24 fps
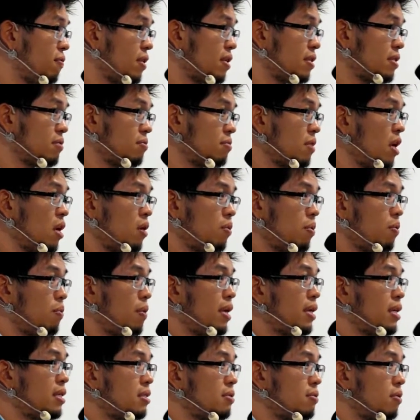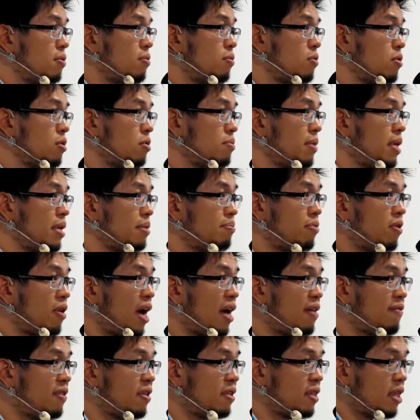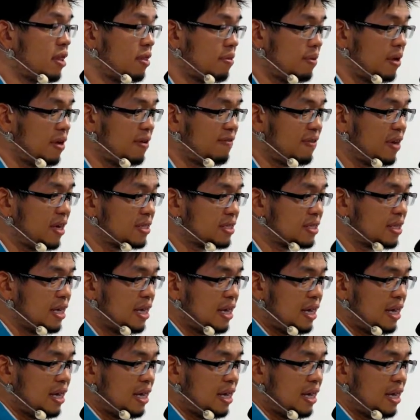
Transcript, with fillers: We, we went into a room in private, the three of us,